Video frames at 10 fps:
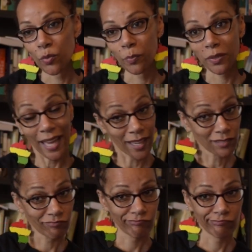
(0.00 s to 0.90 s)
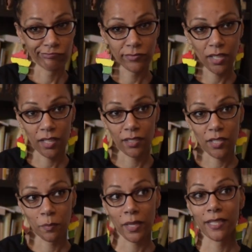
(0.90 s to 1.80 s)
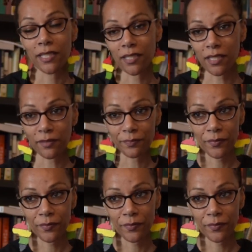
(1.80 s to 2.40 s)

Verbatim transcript: play, uh, to play D&D.